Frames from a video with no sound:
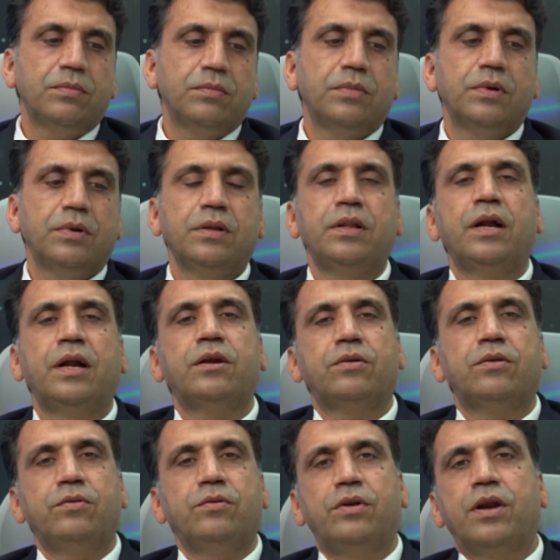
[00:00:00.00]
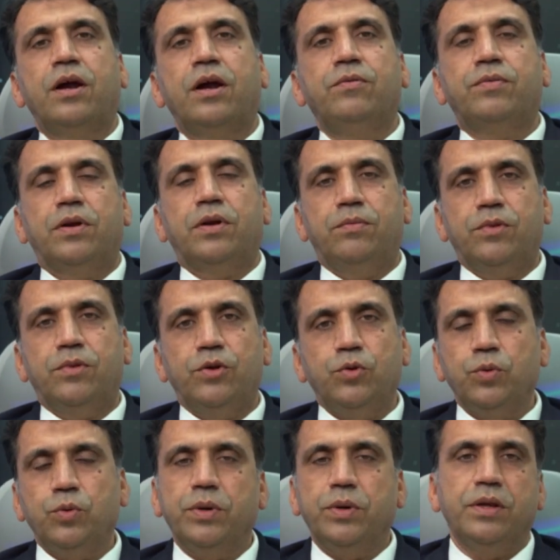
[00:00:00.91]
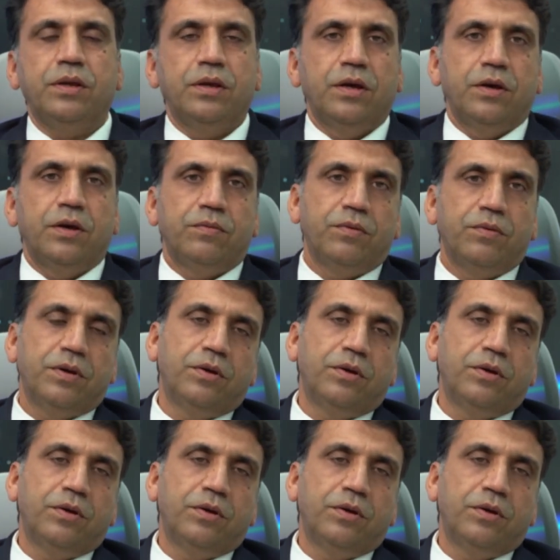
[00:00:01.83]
that derived from the UAE,